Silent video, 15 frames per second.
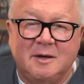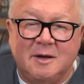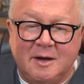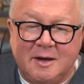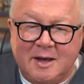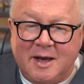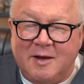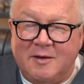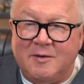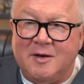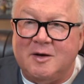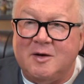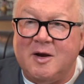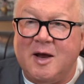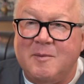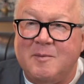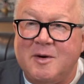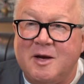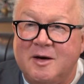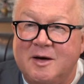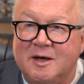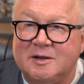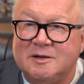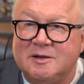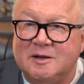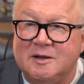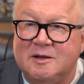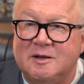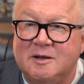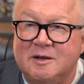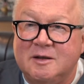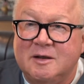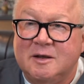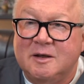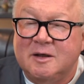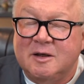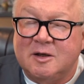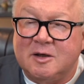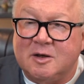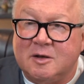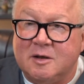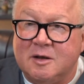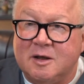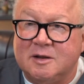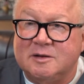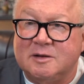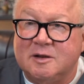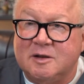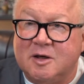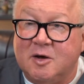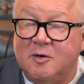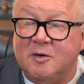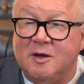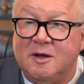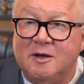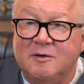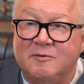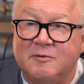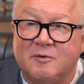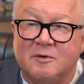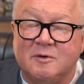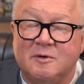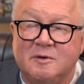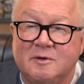Yeah, mm-hmm. and then you had me on nested, nested choline for yeah.